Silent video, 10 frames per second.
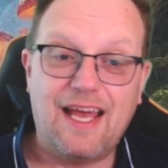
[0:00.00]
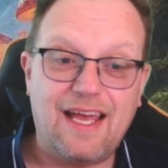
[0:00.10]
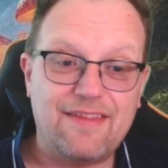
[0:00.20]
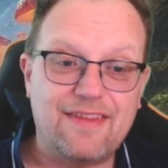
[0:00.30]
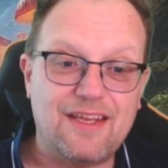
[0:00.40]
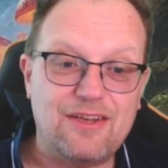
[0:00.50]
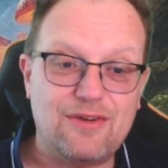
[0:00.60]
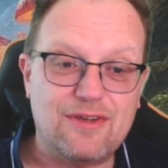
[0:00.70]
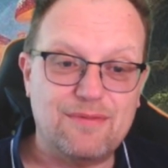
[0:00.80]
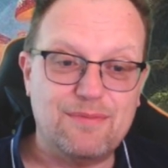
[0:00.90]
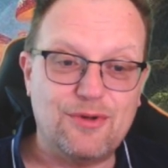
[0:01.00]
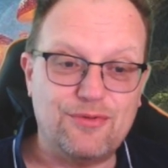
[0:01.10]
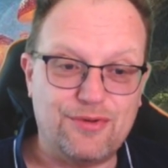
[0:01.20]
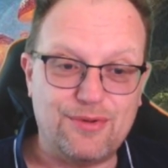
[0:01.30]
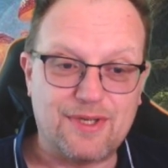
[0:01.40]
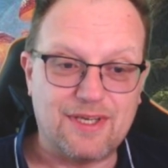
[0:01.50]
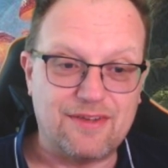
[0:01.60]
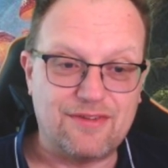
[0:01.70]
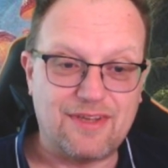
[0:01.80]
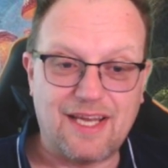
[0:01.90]
and then you can mill 2
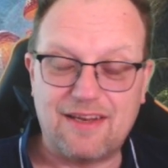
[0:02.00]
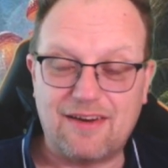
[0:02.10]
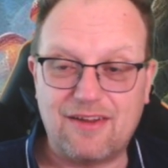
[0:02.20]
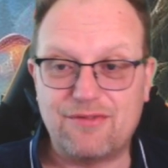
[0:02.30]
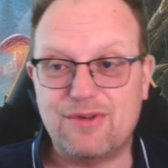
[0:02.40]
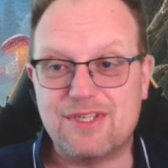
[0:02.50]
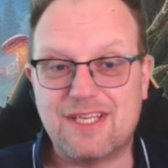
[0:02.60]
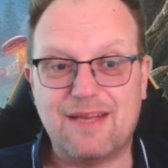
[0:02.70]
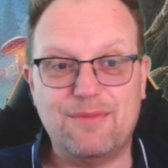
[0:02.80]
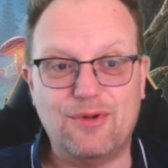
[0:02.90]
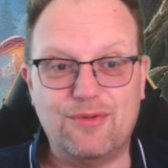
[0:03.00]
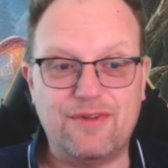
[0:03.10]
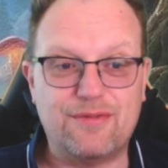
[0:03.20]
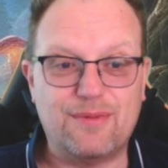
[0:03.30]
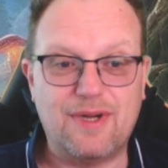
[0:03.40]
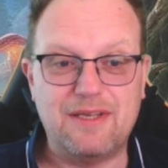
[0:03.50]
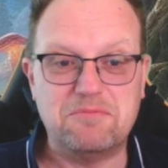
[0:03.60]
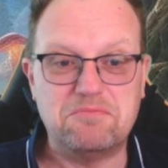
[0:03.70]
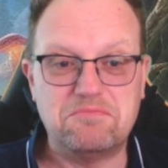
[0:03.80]
cards and gain a life for each land milled this way.